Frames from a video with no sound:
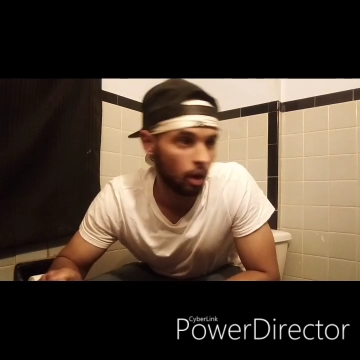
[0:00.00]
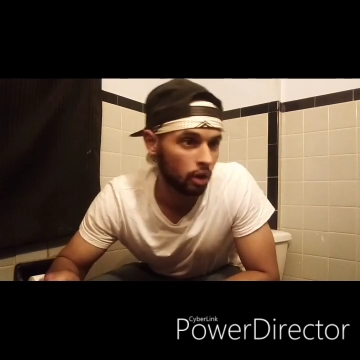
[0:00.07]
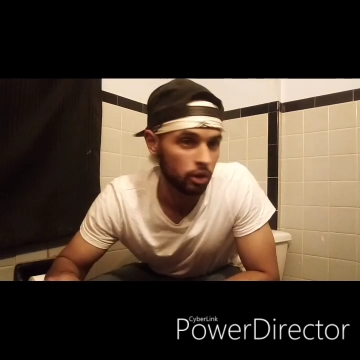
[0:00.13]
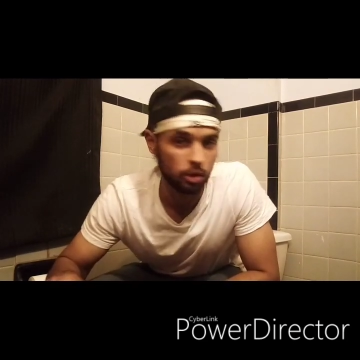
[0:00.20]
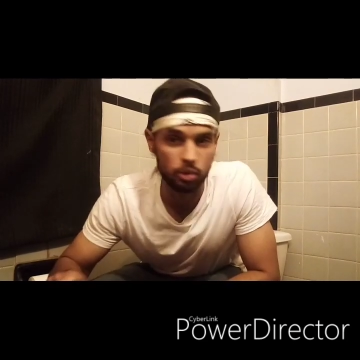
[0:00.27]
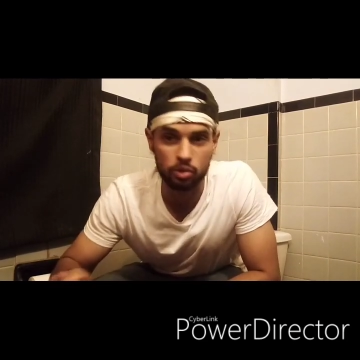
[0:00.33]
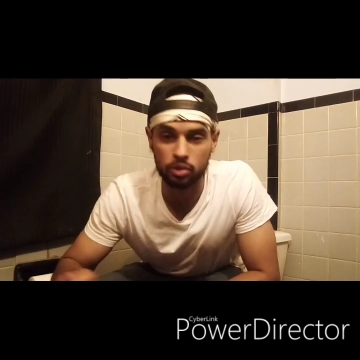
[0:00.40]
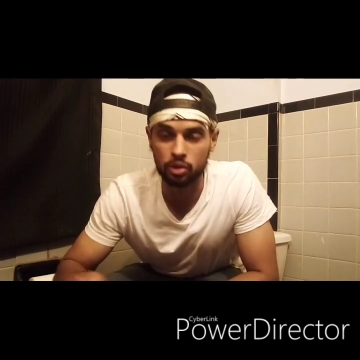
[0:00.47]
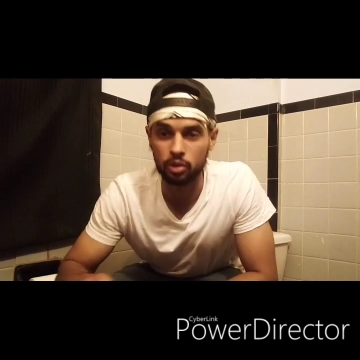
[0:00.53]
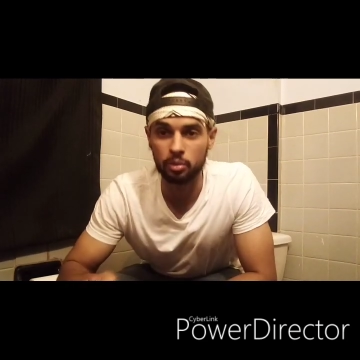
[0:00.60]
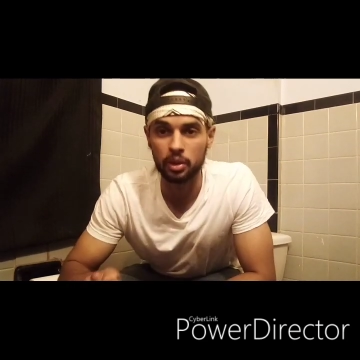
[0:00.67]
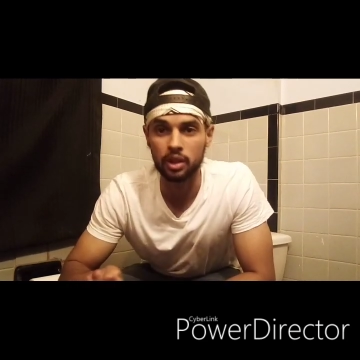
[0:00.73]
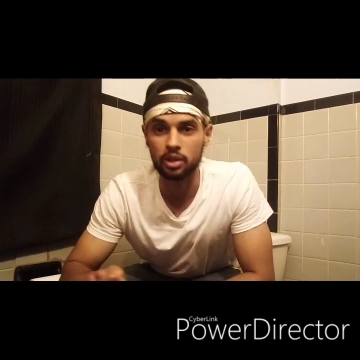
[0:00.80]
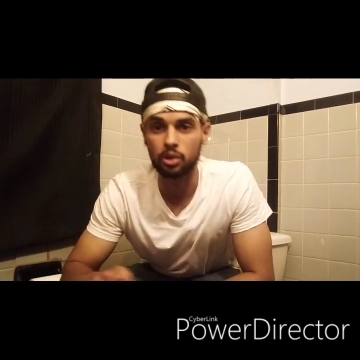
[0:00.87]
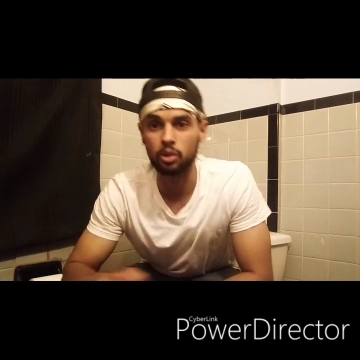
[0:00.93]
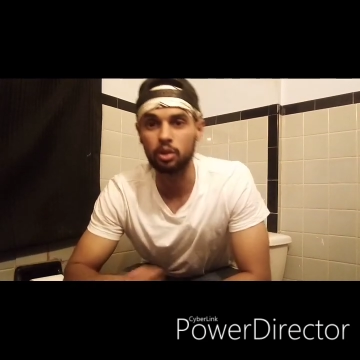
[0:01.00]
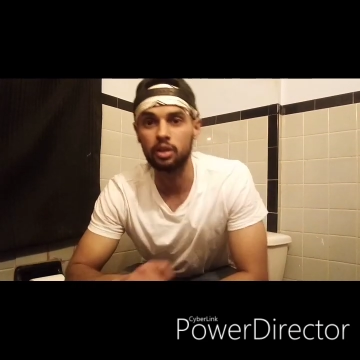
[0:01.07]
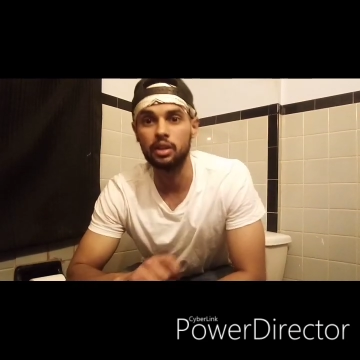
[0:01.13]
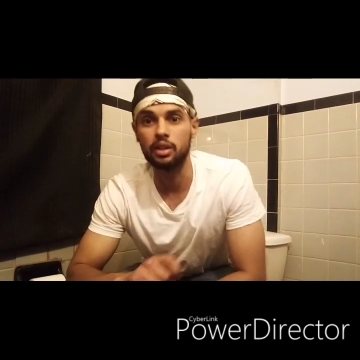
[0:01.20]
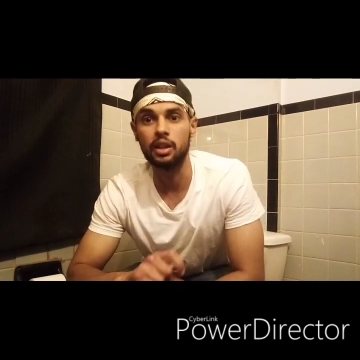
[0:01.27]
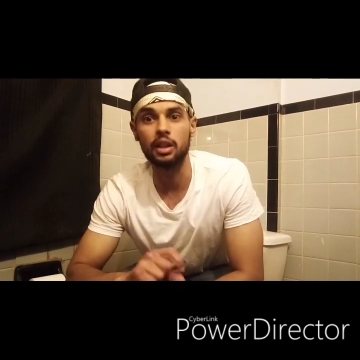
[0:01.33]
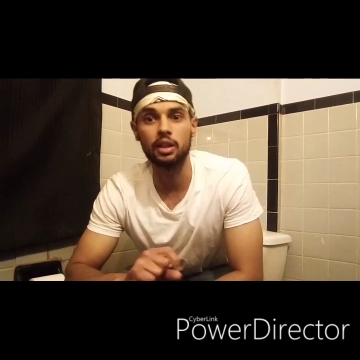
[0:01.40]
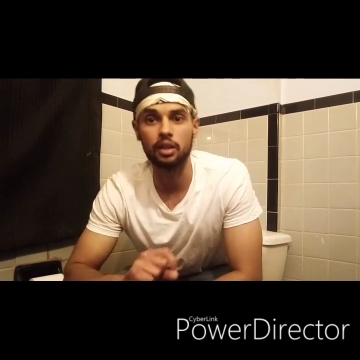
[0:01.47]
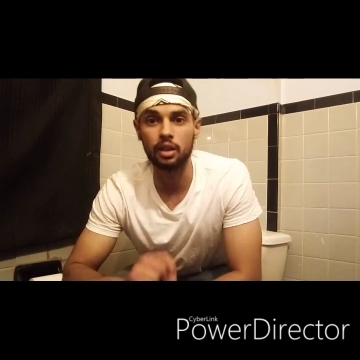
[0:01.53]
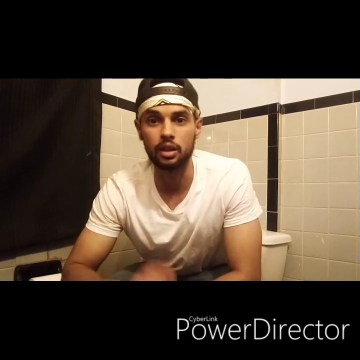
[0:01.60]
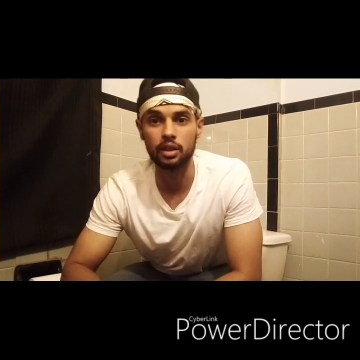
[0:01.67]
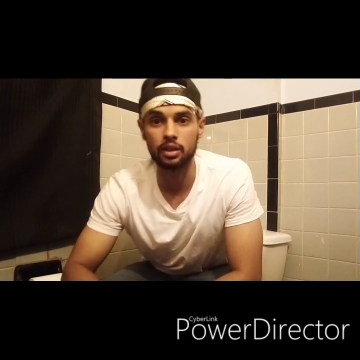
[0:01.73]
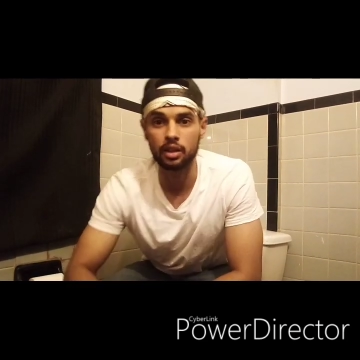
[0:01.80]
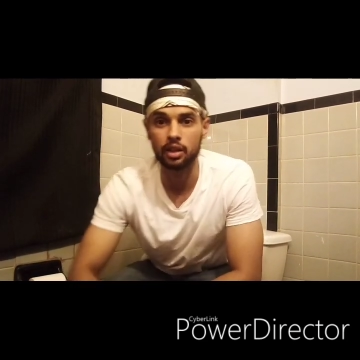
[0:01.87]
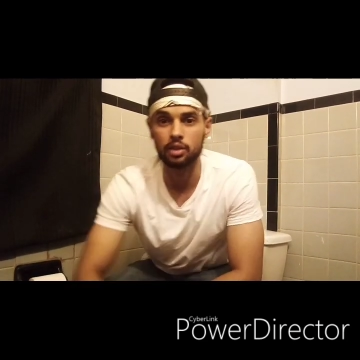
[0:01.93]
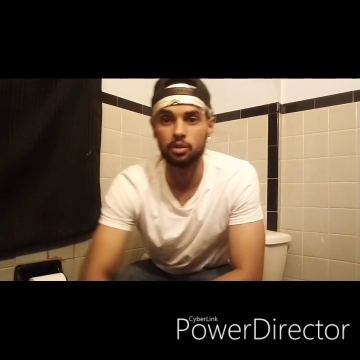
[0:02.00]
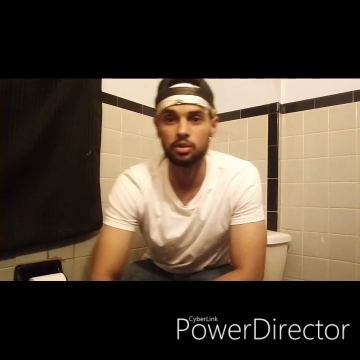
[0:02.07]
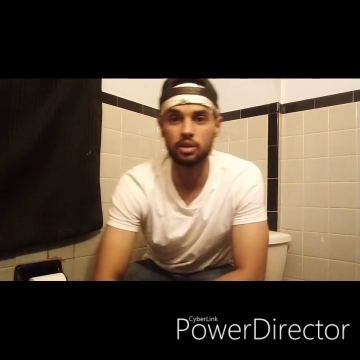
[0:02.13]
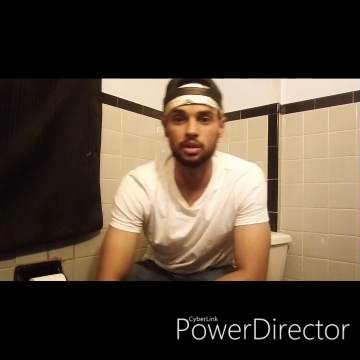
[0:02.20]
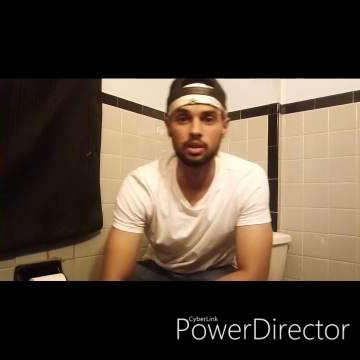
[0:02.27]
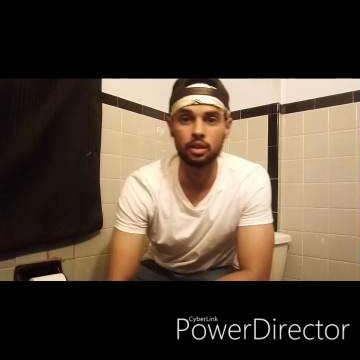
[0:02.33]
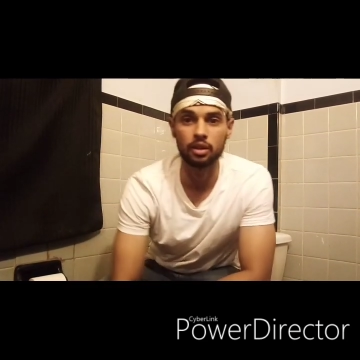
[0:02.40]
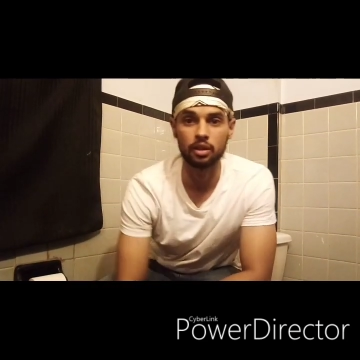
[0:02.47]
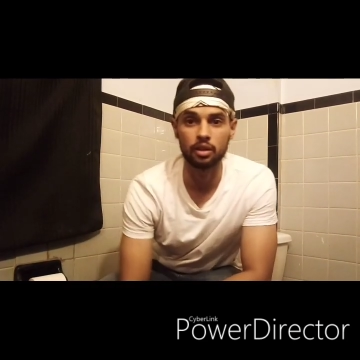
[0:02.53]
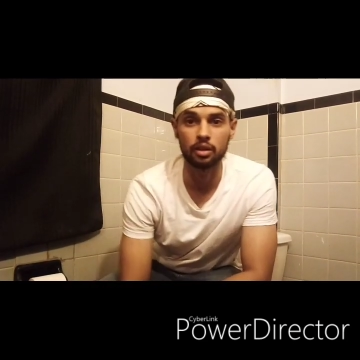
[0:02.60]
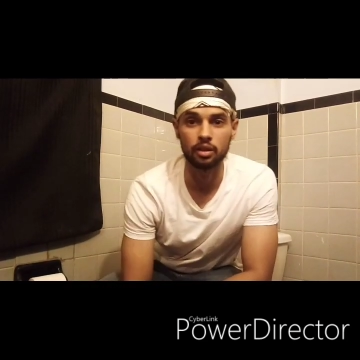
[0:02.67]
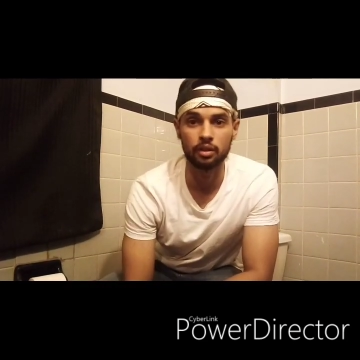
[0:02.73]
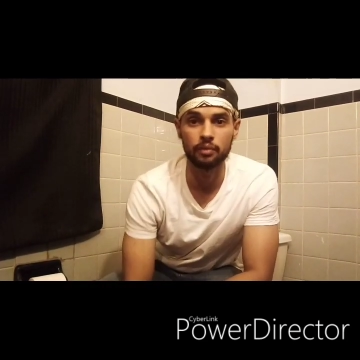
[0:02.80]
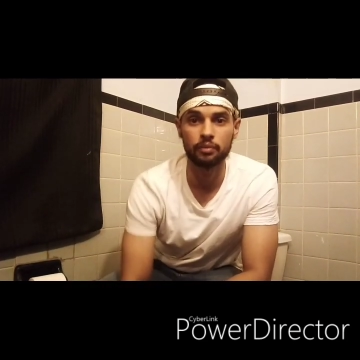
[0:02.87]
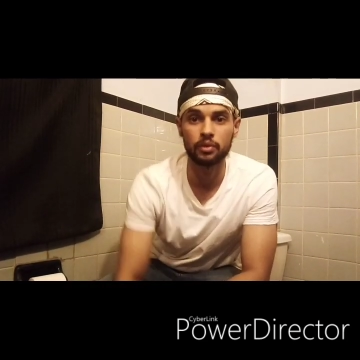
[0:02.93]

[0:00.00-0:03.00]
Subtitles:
you zoom into her dingling and you see her